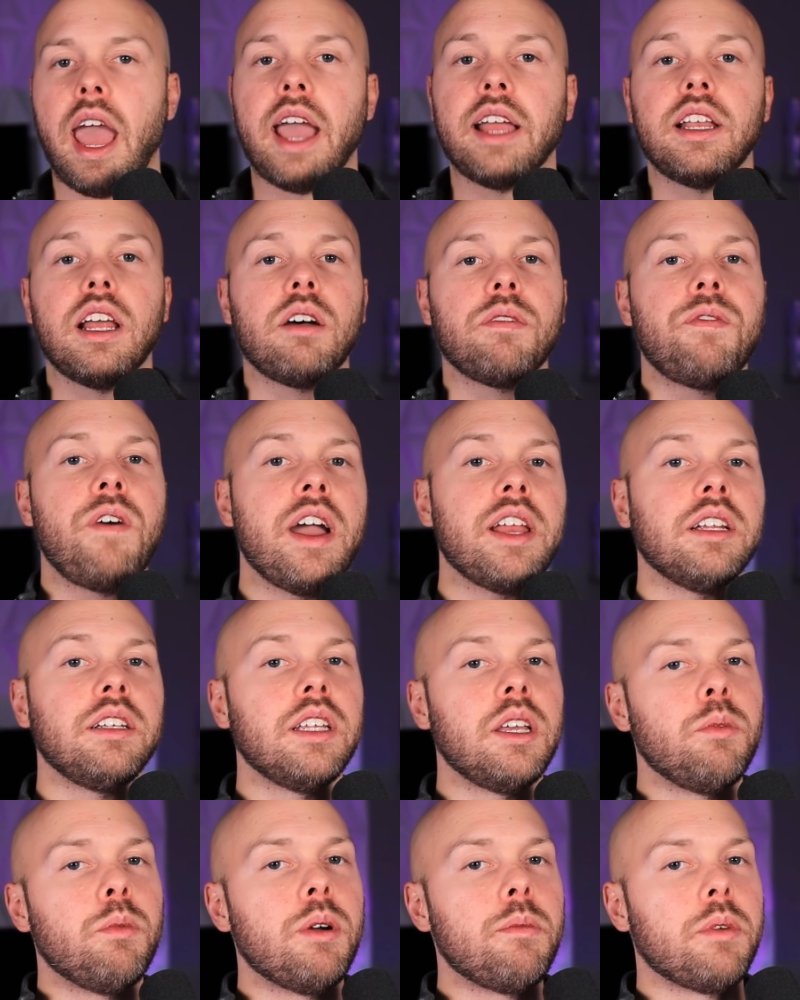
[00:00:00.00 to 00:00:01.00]
And now finally,
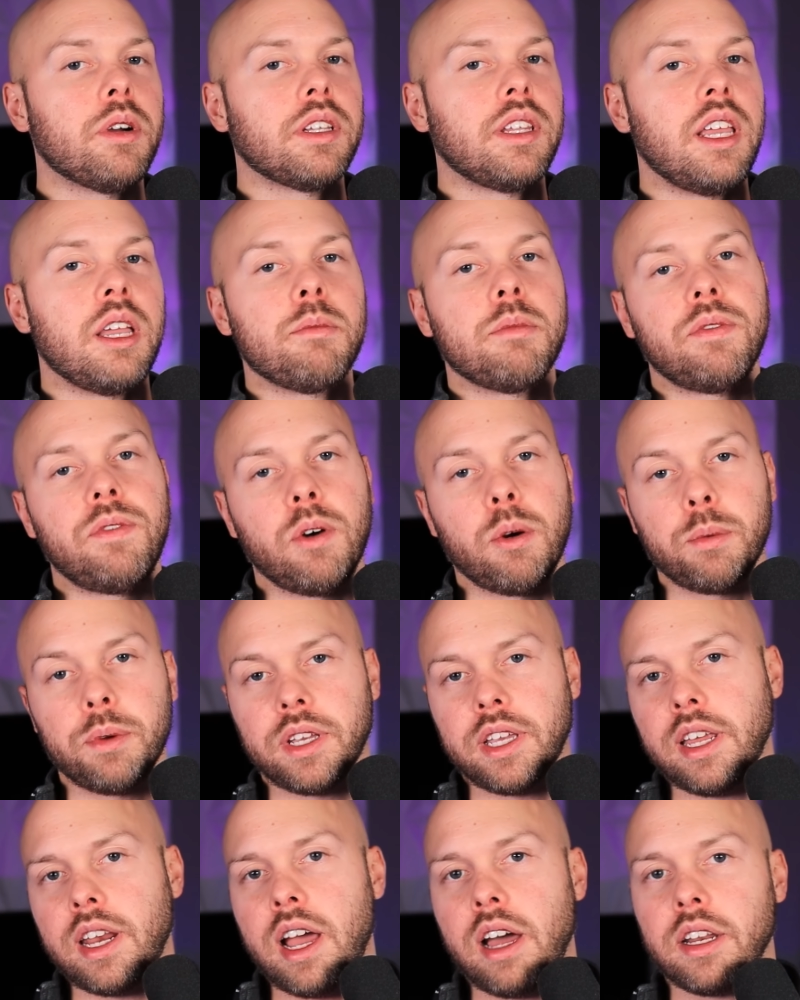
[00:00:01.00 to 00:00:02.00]
one more thing before we
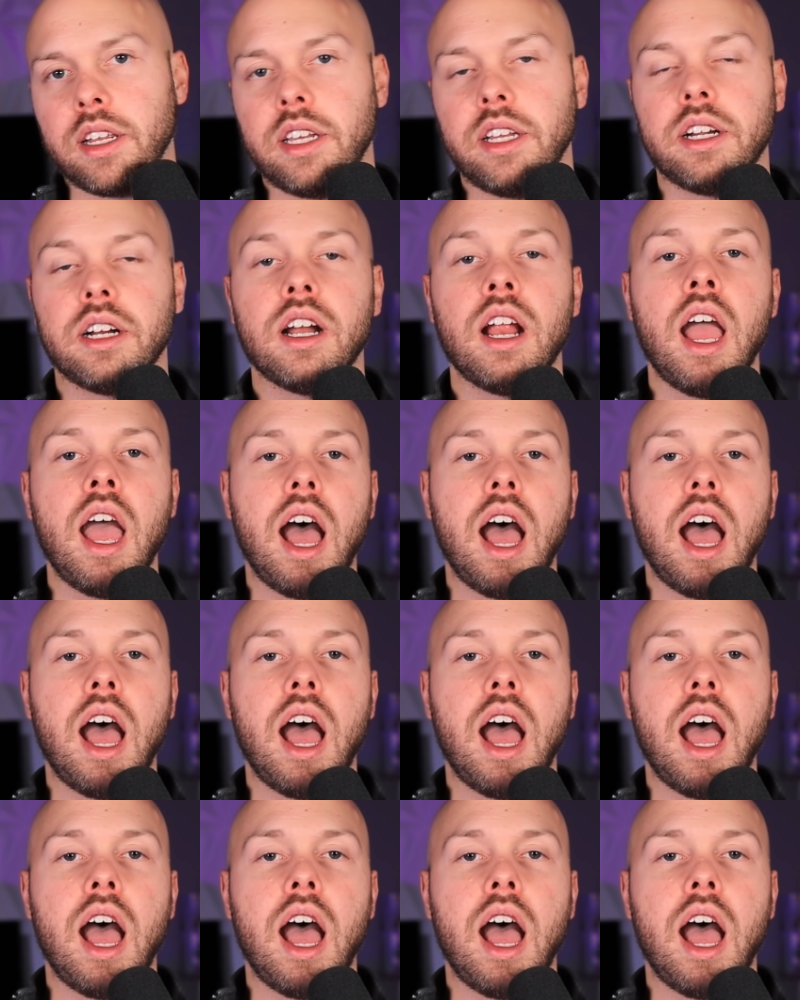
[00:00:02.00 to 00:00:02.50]
get out of here.